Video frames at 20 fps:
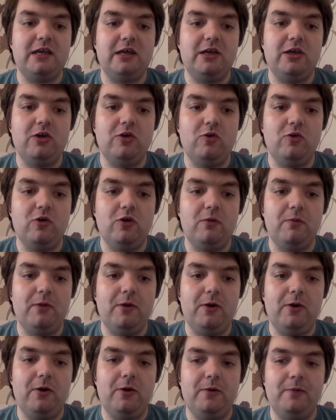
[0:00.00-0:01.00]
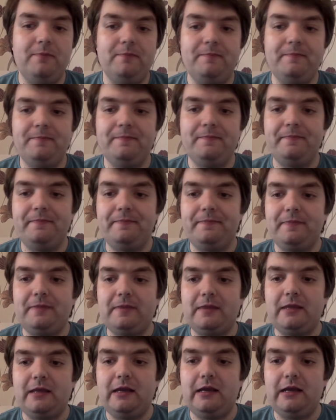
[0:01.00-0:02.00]
yoga bomb,
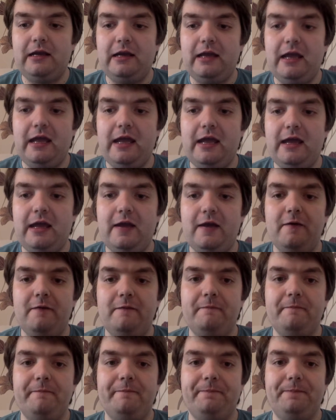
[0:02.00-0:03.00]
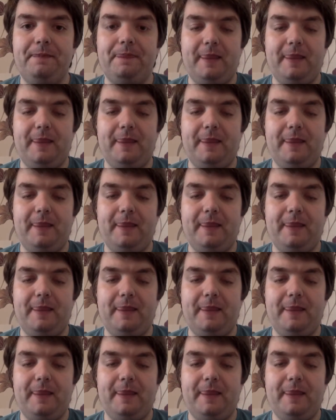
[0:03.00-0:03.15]
1